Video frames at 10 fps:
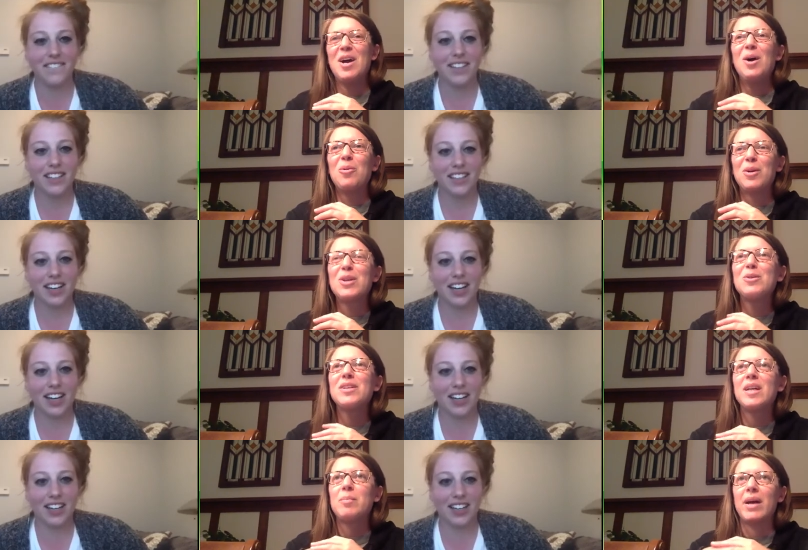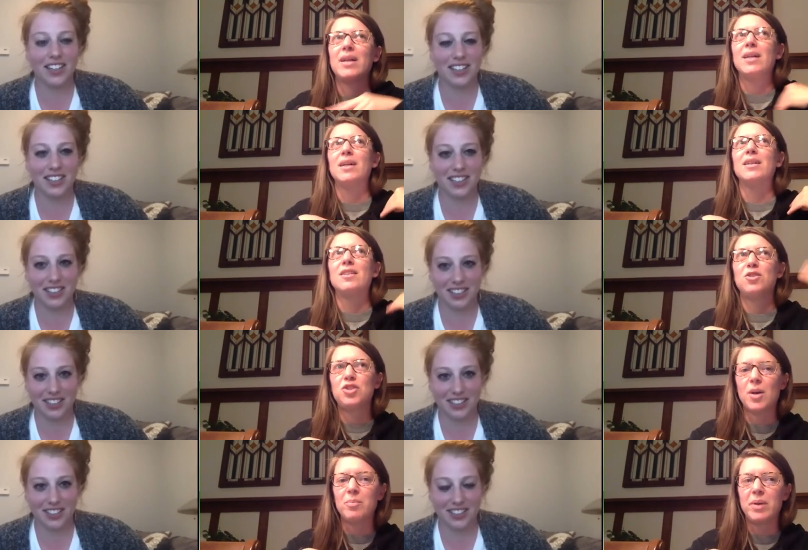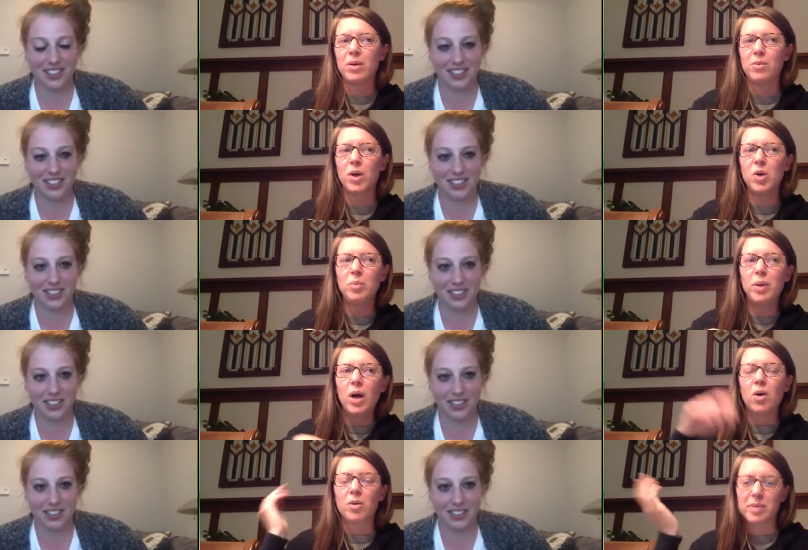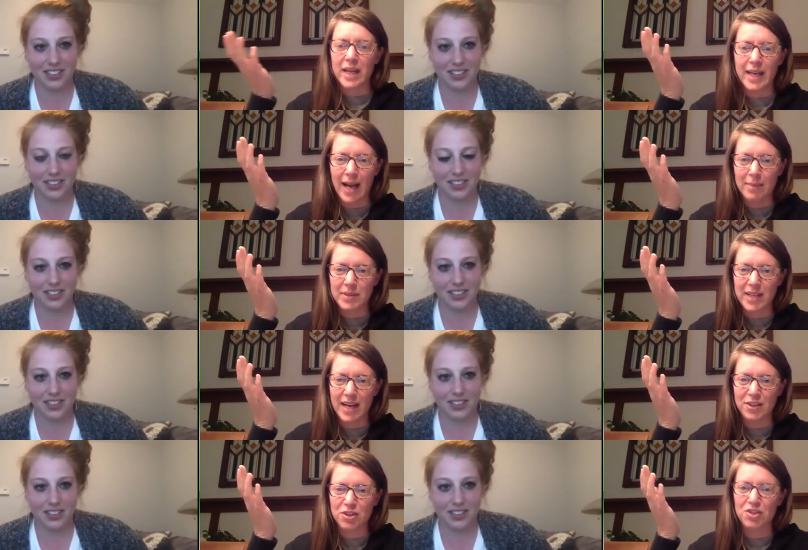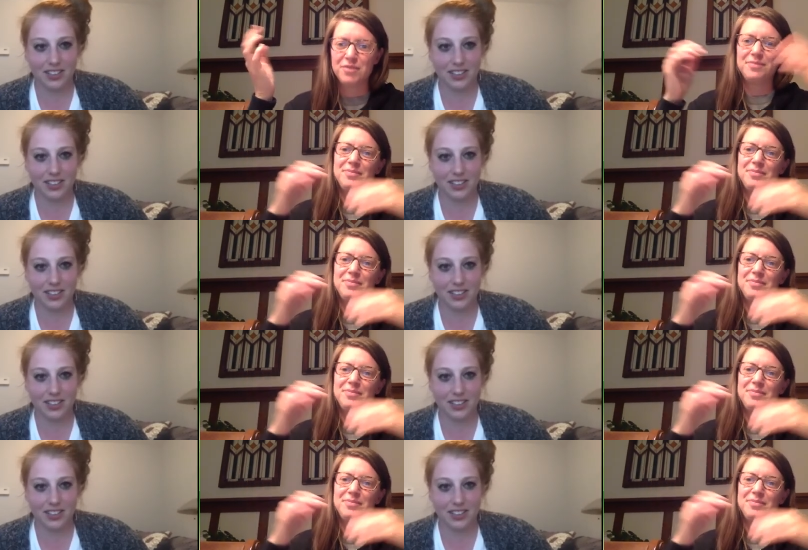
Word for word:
Speaker 1: what do you like better, jumping rope or playing hopscotch?